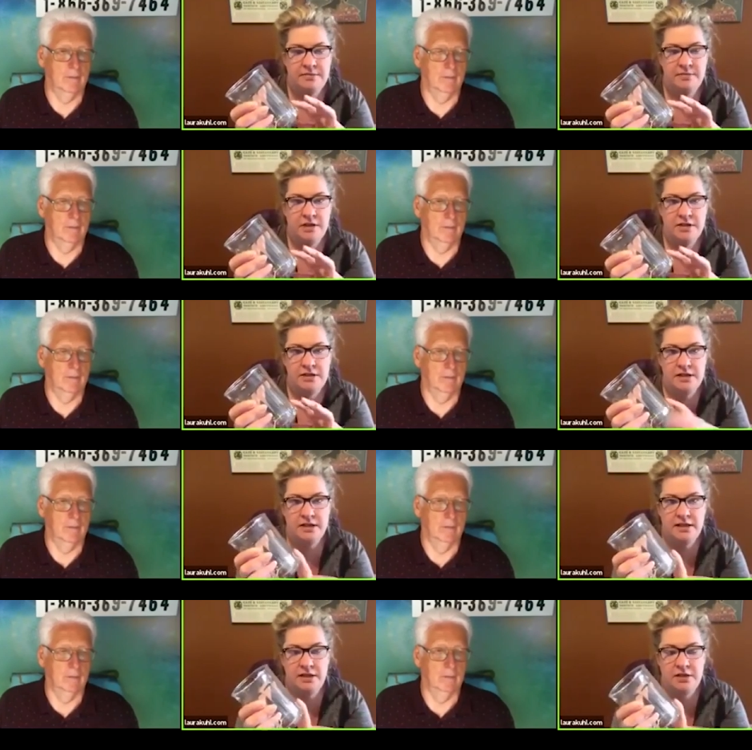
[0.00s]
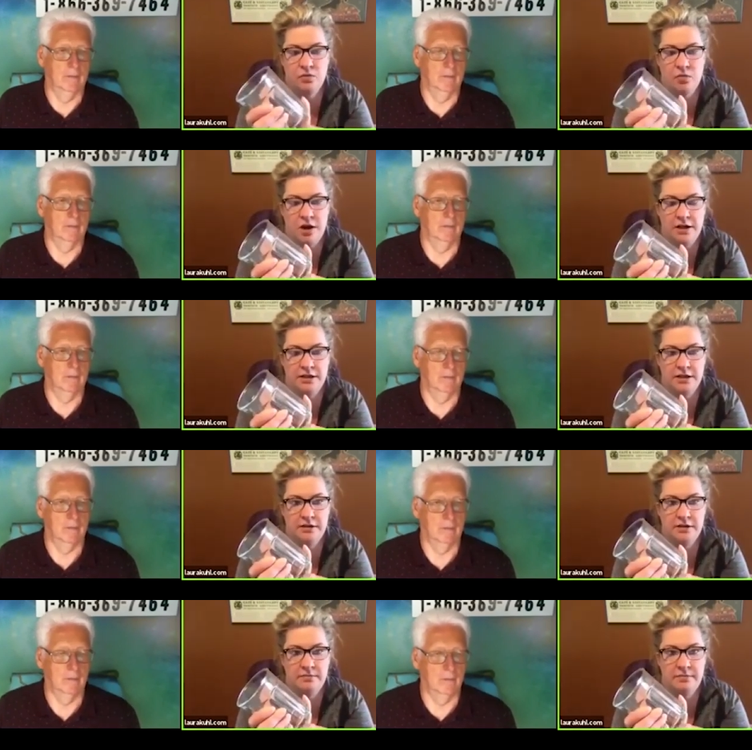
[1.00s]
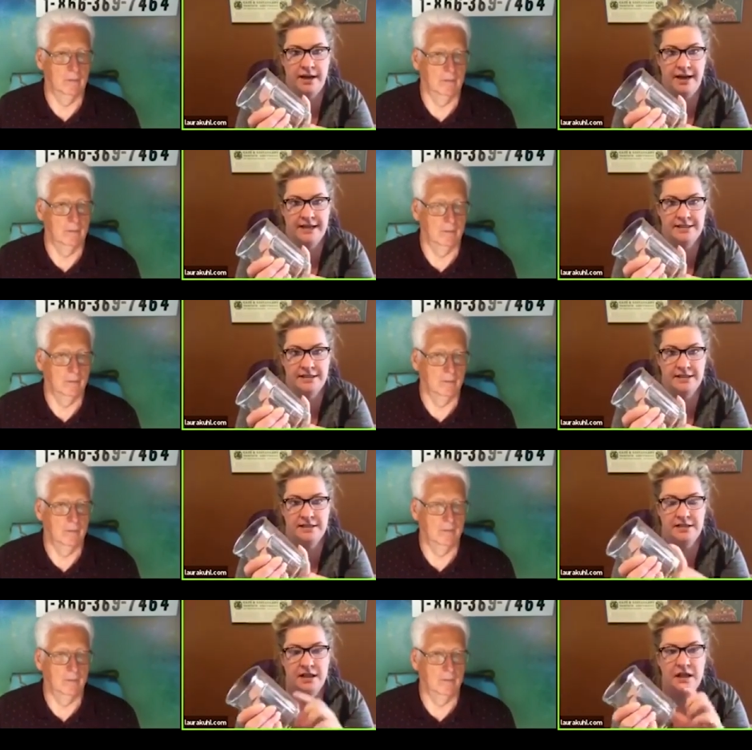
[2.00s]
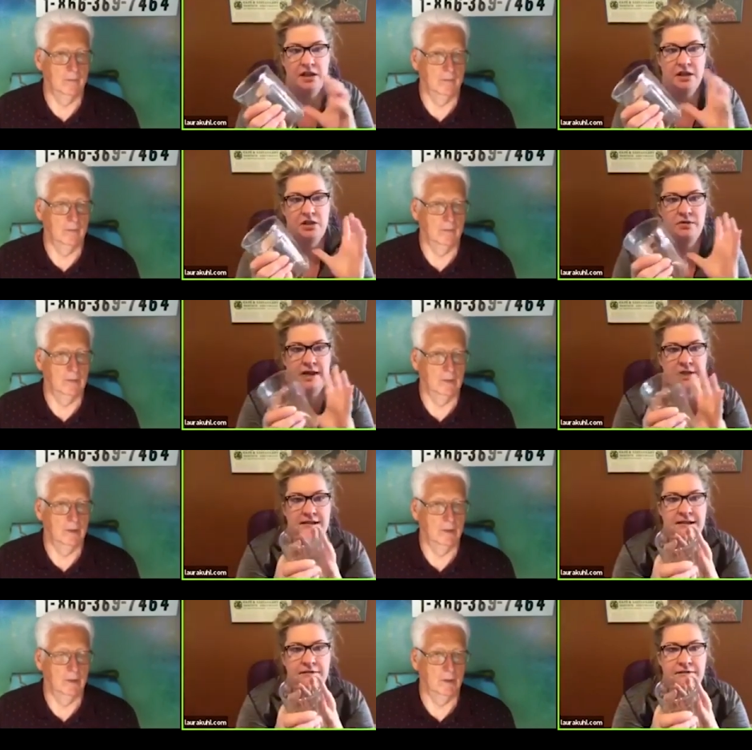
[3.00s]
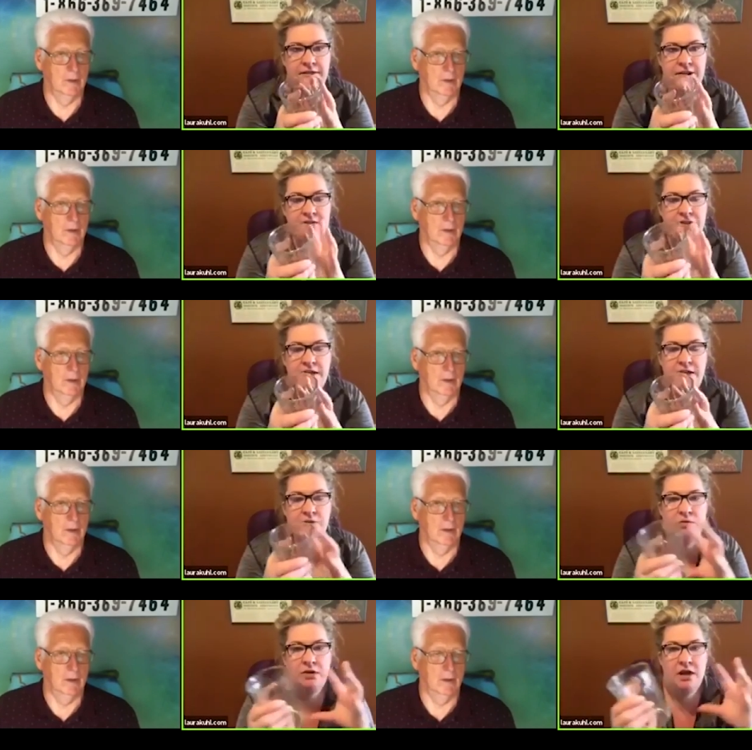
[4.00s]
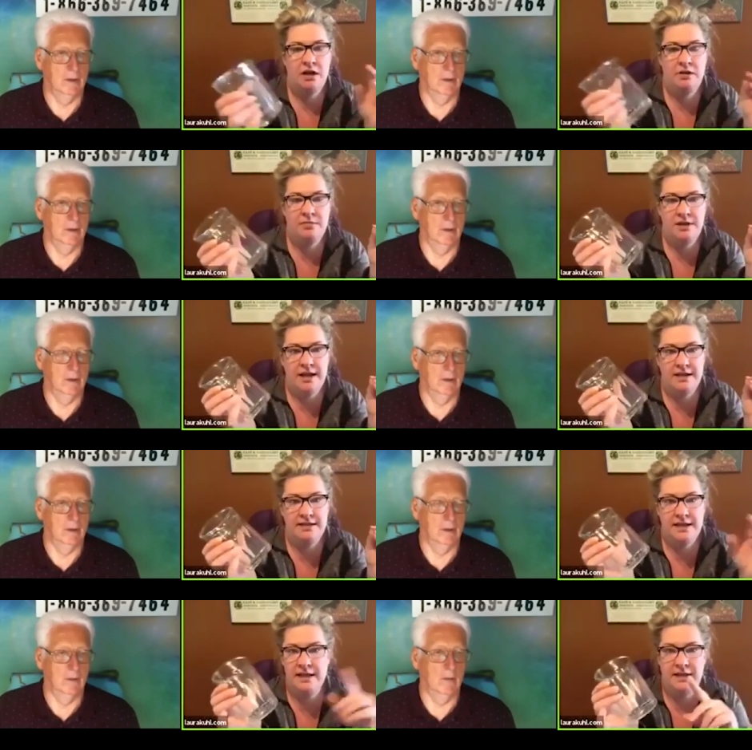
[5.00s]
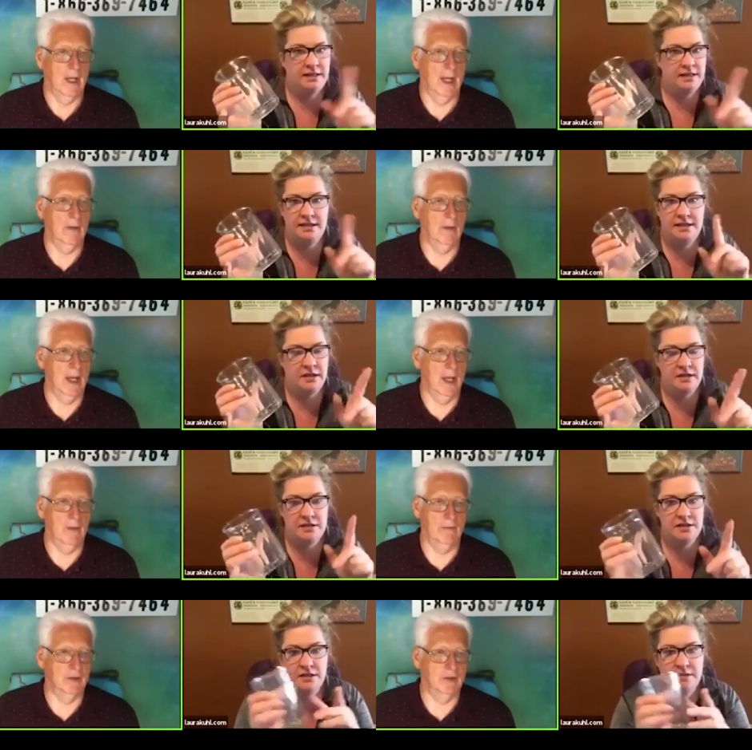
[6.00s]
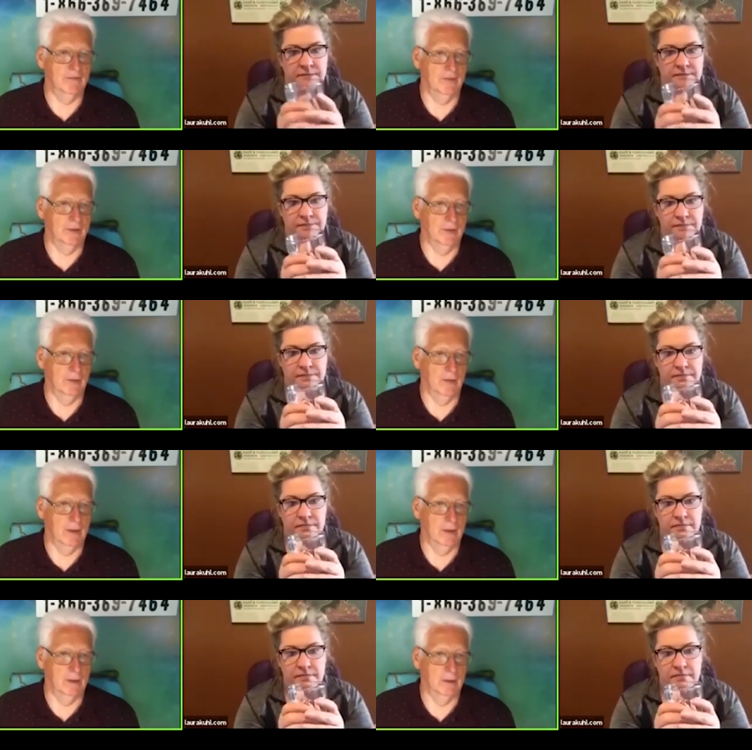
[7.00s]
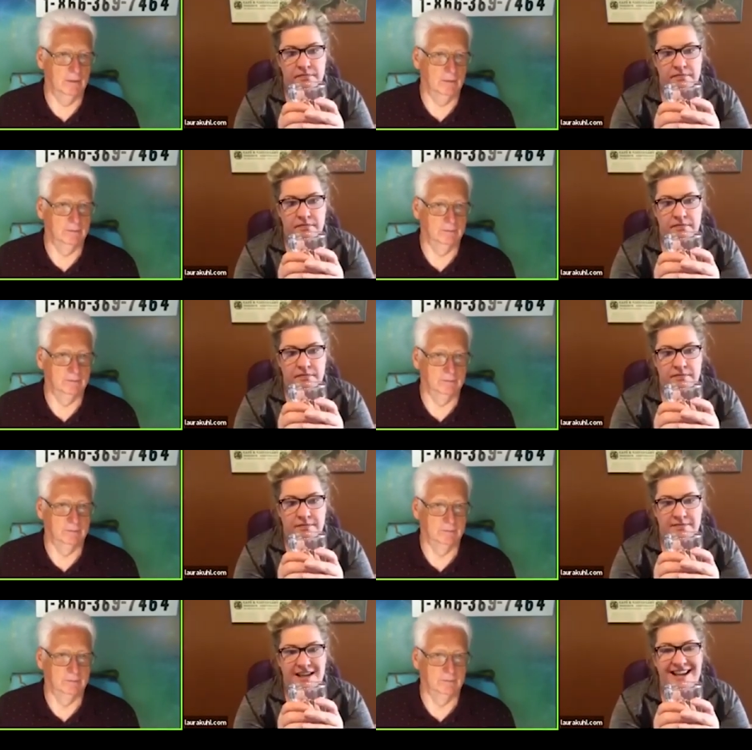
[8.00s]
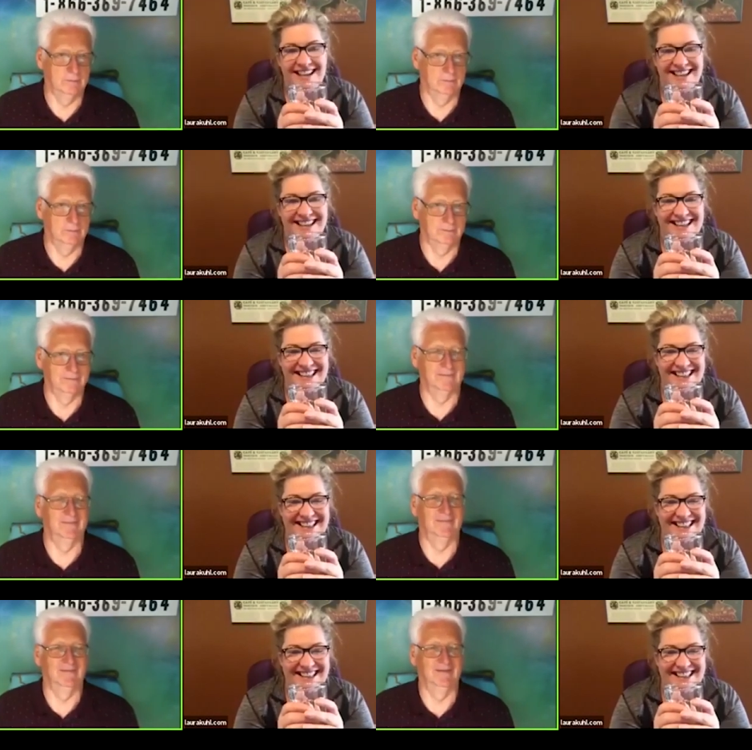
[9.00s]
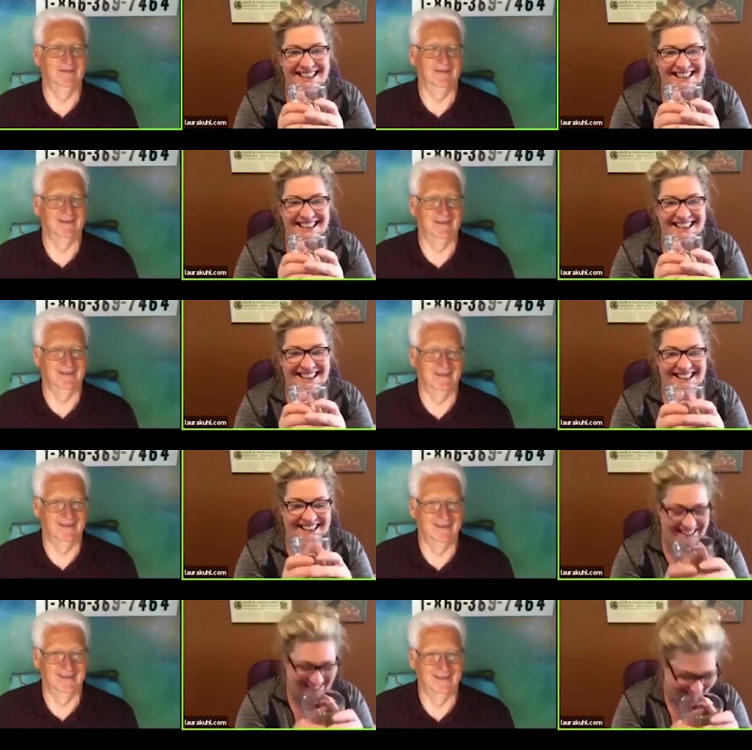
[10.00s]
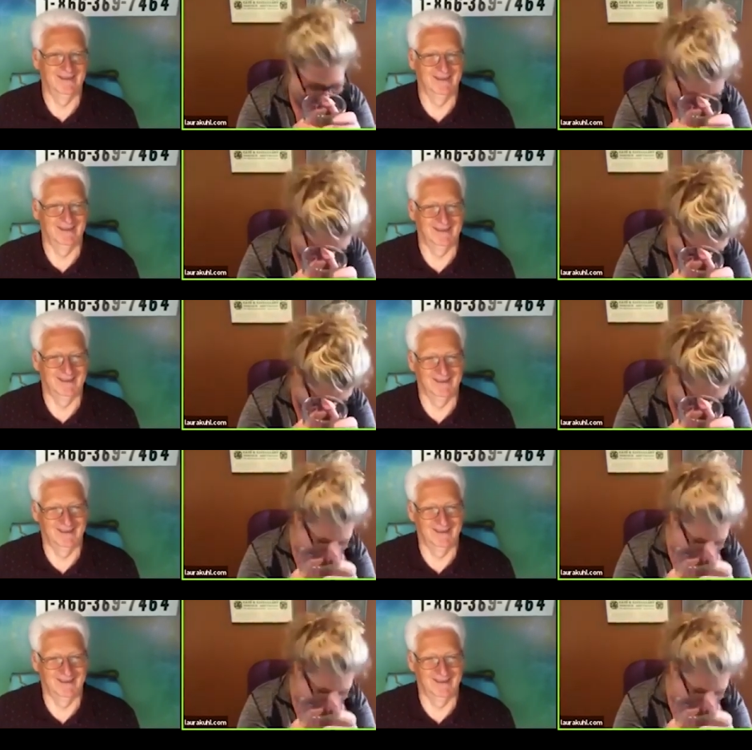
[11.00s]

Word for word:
Speaker 1: arsenic in your water by accident, you 995 it will harmonize that.
Speaker 2: And well, I would first filter the water. Well,